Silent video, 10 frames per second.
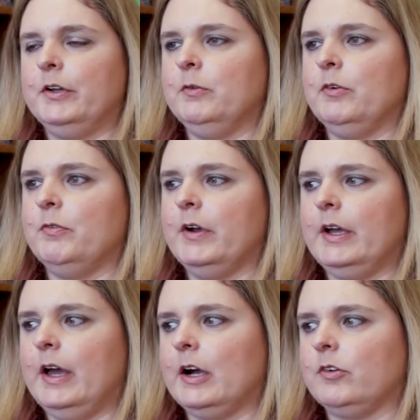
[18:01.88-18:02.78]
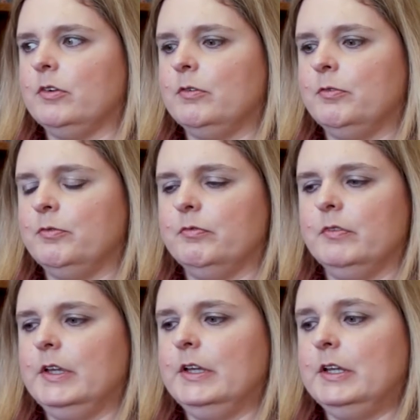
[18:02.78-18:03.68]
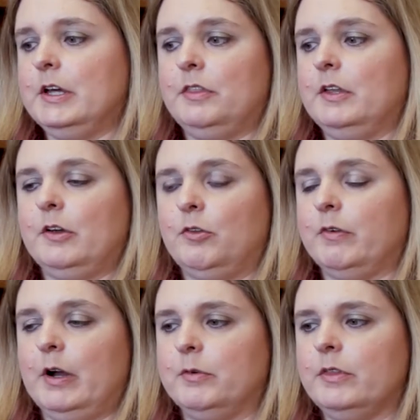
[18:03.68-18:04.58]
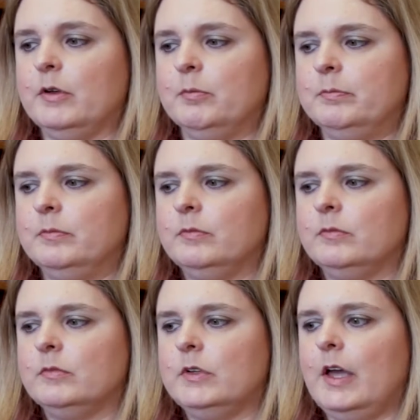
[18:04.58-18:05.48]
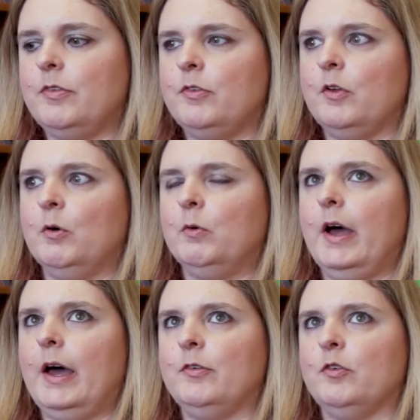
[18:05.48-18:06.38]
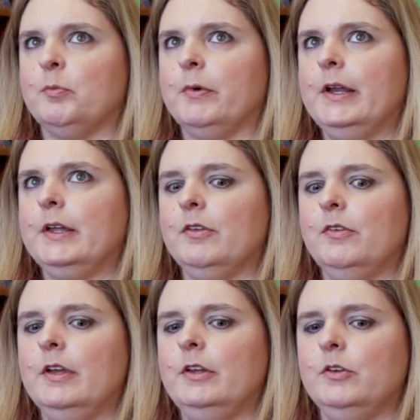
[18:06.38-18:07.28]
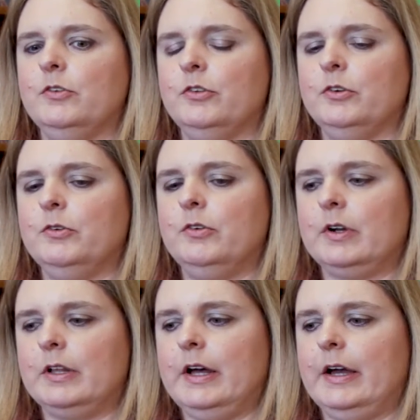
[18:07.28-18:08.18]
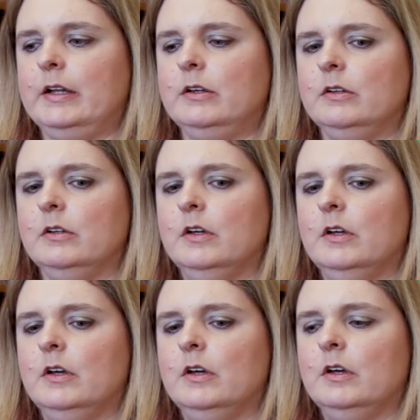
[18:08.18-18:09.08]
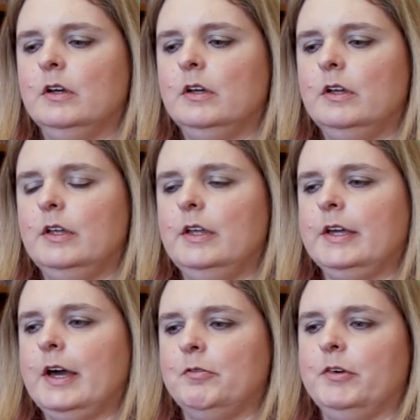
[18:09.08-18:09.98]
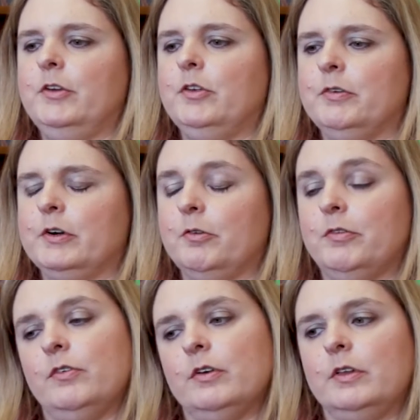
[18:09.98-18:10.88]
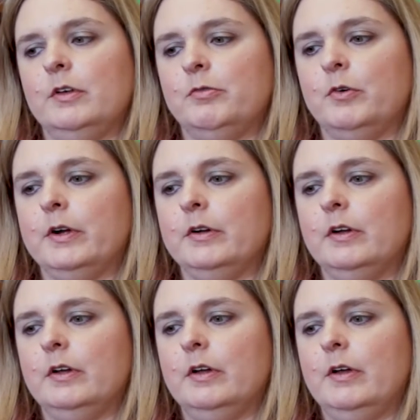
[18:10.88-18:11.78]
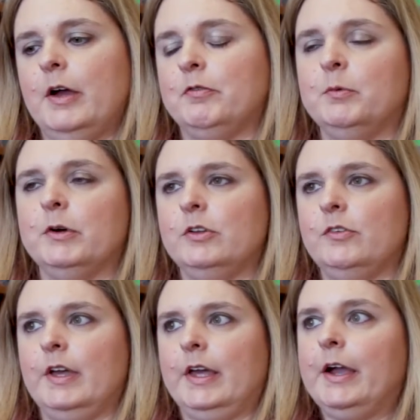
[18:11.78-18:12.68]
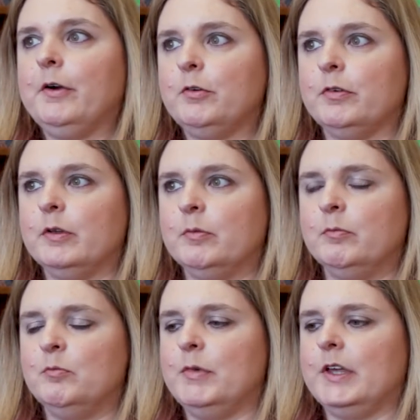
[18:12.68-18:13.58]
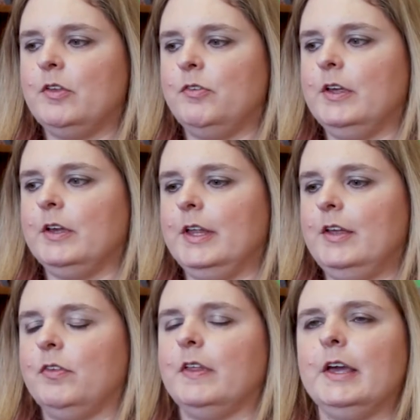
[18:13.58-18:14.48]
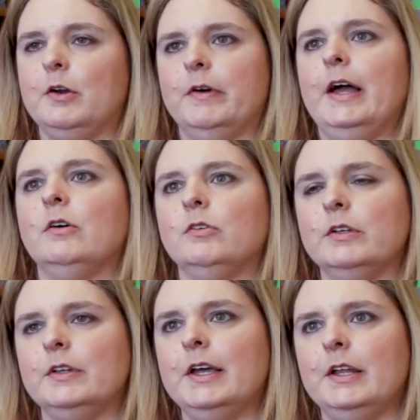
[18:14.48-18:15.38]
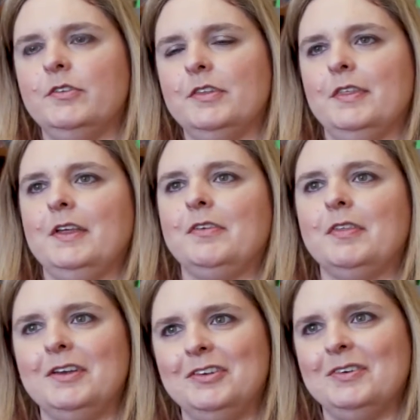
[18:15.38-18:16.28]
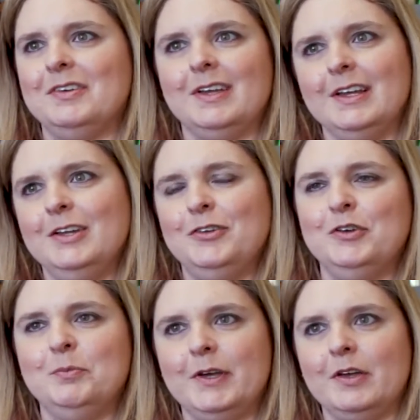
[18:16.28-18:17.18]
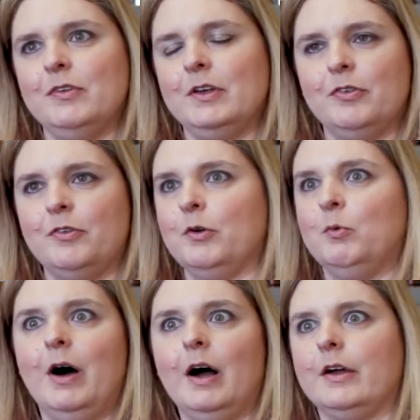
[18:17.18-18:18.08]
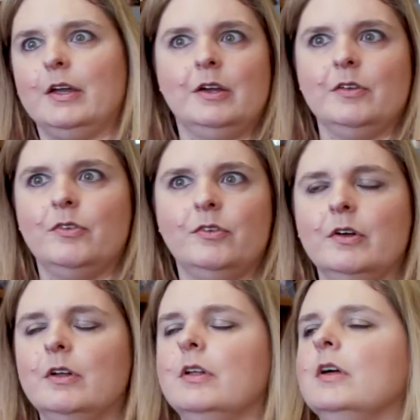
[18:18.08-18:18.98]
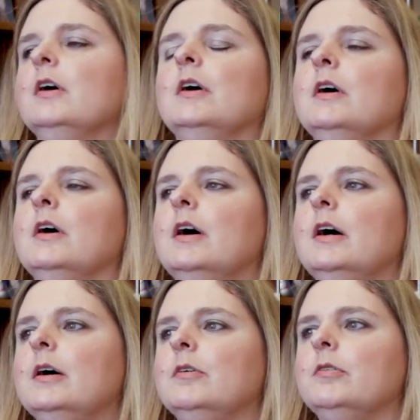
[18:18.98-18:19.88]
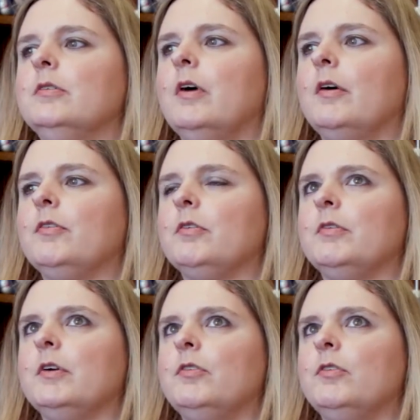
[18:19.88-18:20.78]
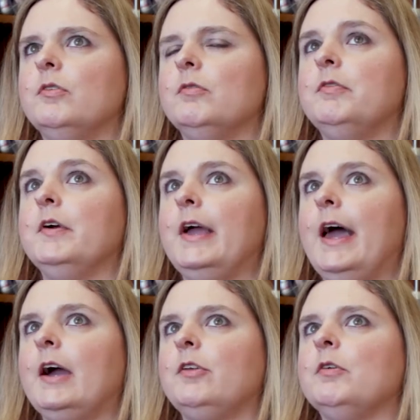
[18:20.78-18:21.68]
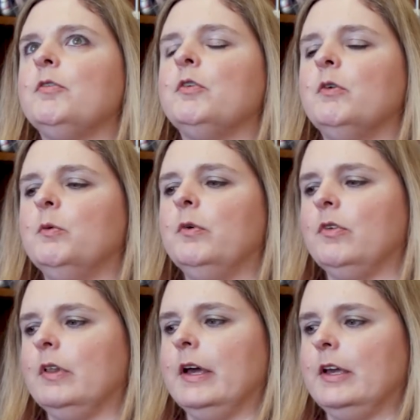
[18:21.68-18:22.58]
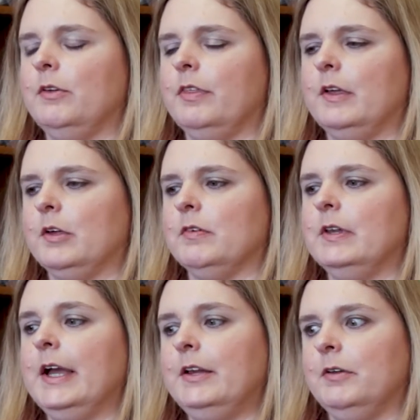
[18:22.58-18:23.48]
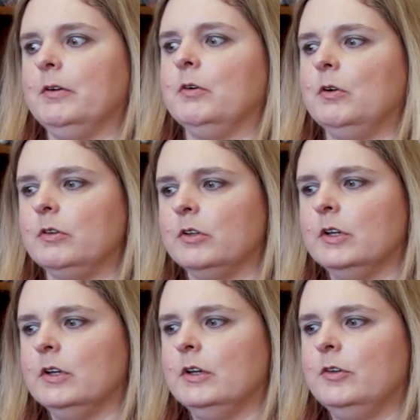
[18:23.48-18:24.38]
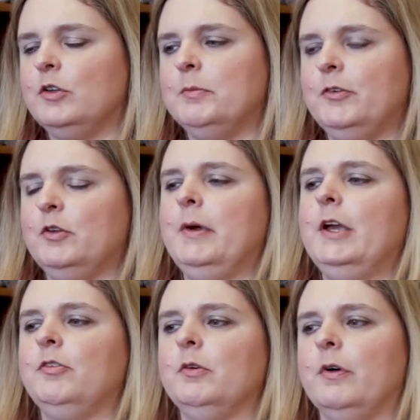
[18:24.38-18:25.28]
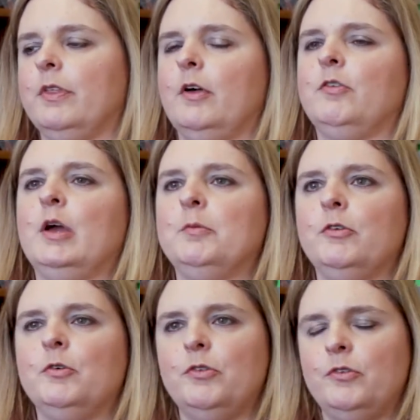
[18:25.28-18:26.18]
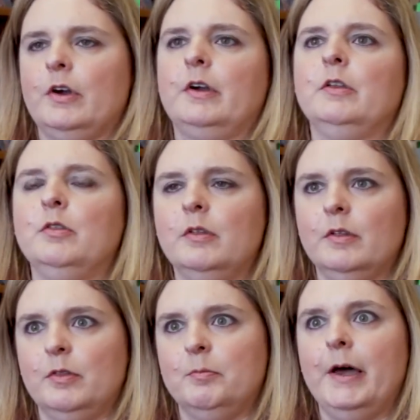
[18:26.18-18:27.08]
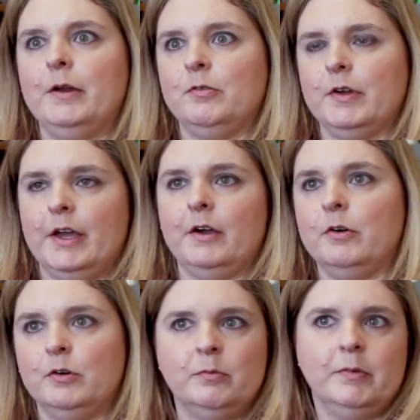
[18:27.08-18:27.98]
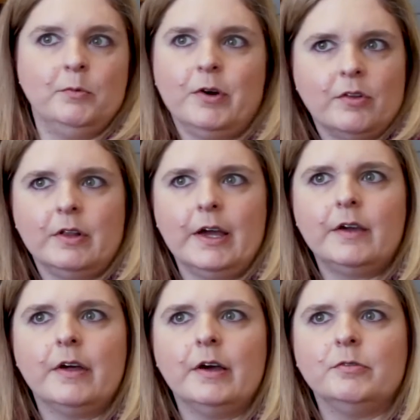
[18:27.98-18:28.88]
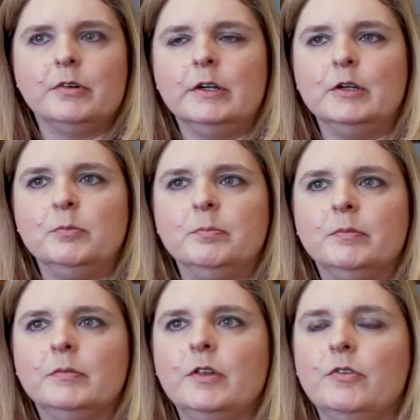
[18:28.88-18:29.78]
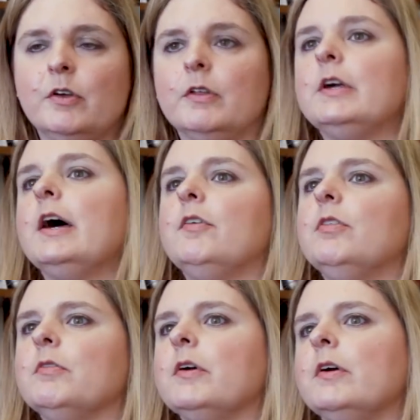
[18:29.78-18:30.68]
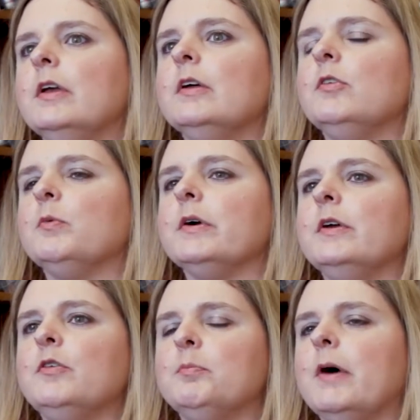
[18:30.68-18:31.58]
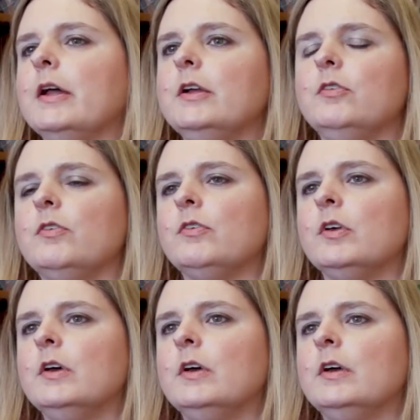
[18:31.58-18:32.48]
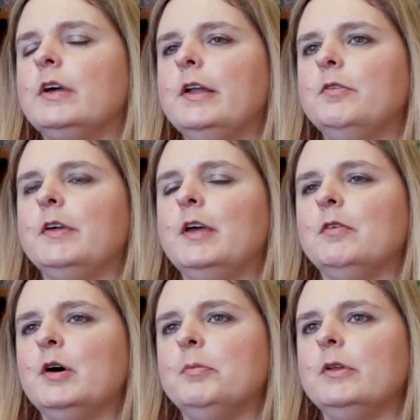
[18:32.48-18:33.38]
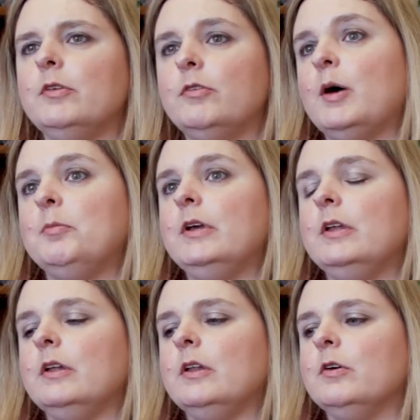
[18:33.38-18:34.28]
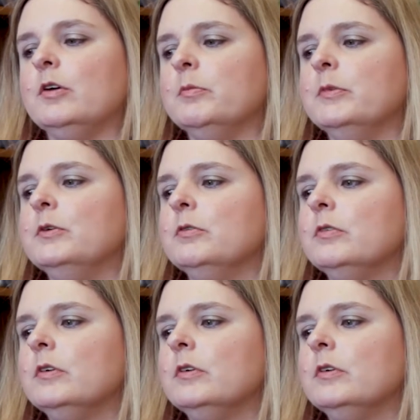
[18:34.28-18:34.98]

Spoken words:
He was very active. He had nothing else wrong with him. And so as his brain continued to decline, it got very difficult physically for everyone to take care of him because he could easily get around and get into things that he shouldn't get into because he could still walk. He could still, obviously very, very active. So it wasn't like you think of a 90-year-old dementia patient with Alzheimer's who's stuck in the bed of a care home. It wasn't like that for him until he got to the very end where his body just kind of gave up and he stopped eating. He couldn't move.